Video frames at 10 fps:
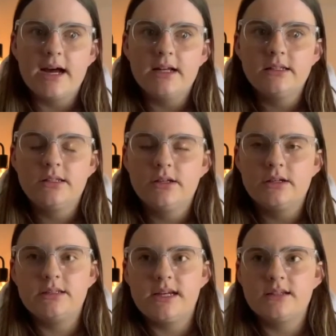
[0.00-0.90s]
the
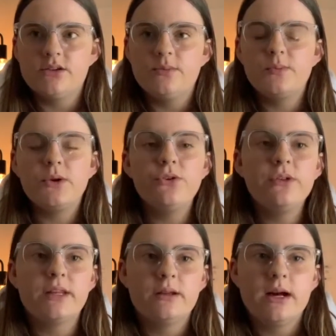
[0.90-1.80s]
desktop computer, and
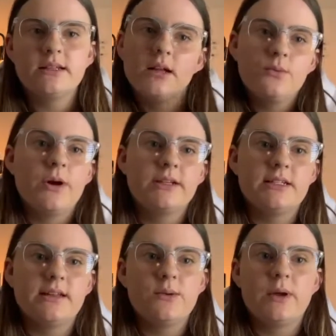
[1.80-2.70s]
then I started working
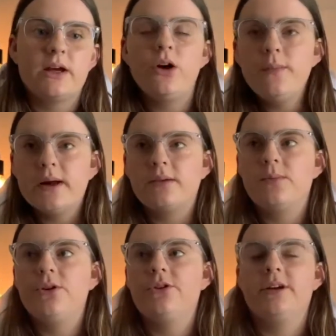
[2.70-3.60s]
down there when I got my
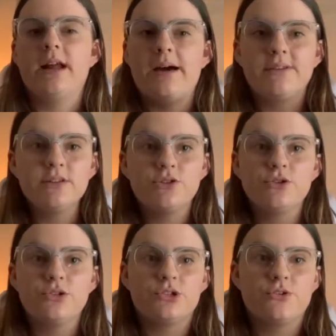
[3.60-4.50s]
computer, and having the
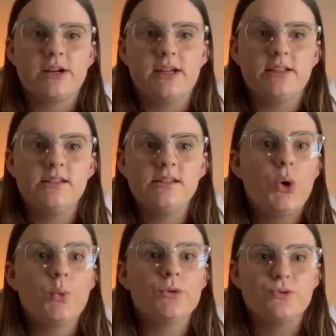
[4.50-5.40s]
2 screens
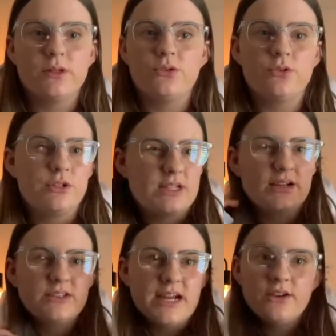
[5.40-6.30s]
was really good because I
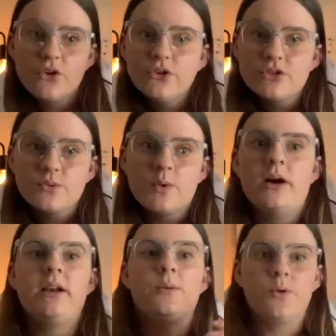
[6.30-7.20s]
could take notes on
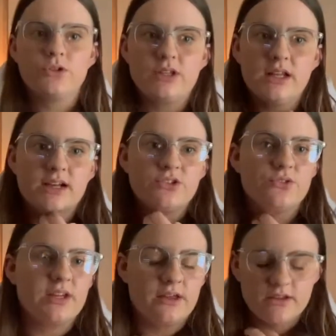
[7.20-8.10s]
one and watch the lecture on
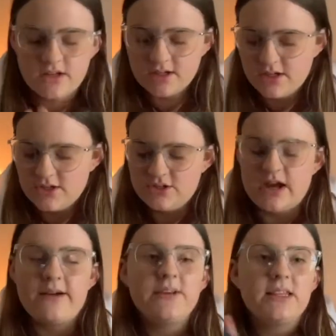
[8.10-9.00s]
the other. So
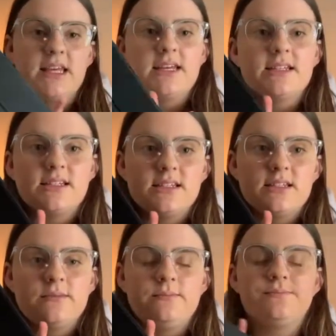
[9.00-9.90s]
having this
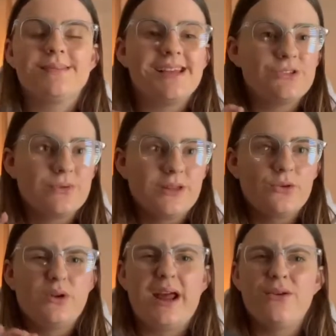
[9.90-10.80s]
is really
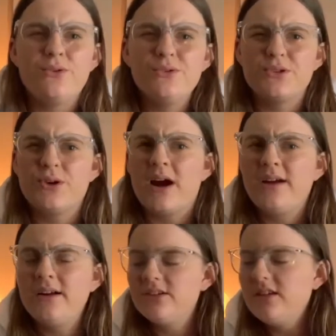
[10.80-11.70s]
good. And also I
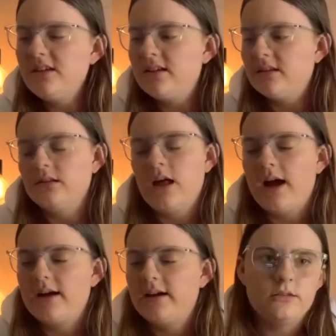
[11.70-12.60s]
actually
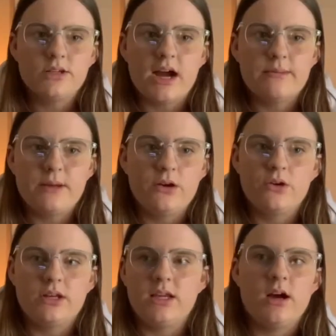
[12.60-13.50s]
like typing on
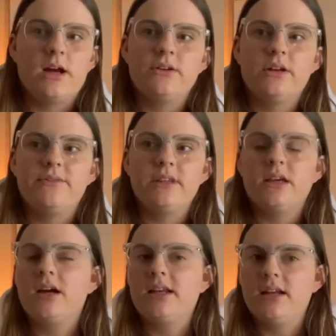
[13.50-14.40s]
here. I don't even think
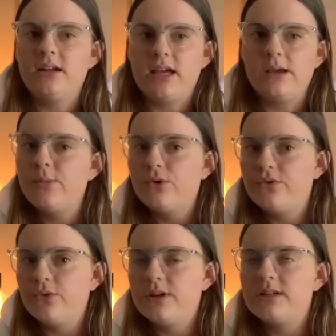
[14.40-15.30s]
I need a keyboard
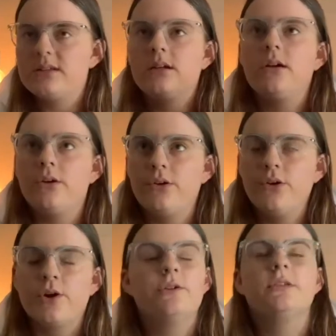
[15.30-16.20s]
for this. Who
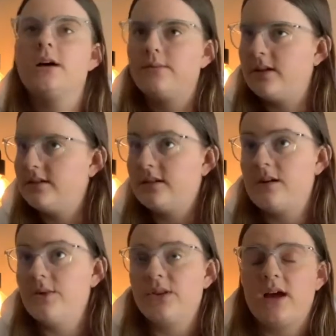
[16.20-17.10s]
knows, updates to come
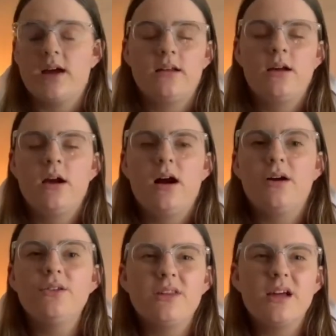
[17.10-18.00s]
on that. I
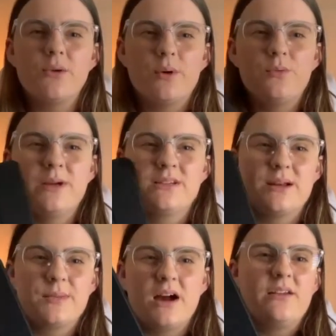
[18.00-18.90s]
don't think I will because I'm
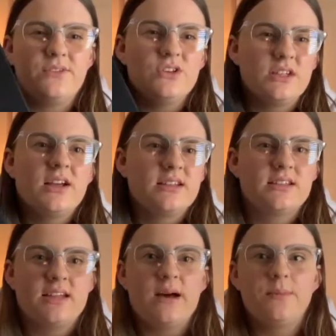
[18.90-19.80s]
kind of using it as a
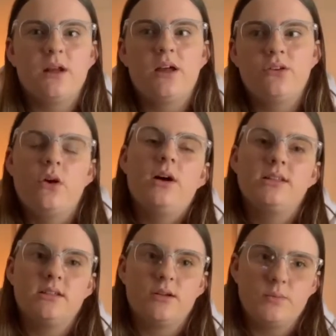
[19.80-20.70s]
tablet and not as
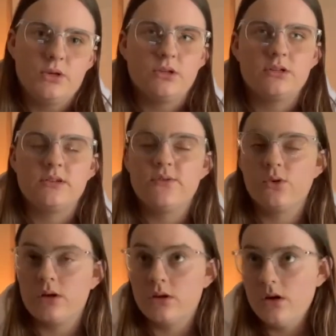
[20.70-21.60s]
a computer because I've already
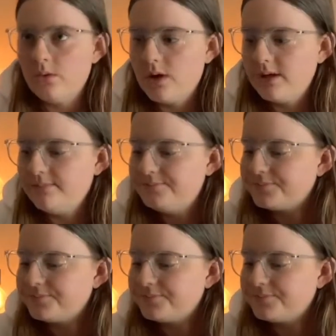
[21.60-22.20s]
got one.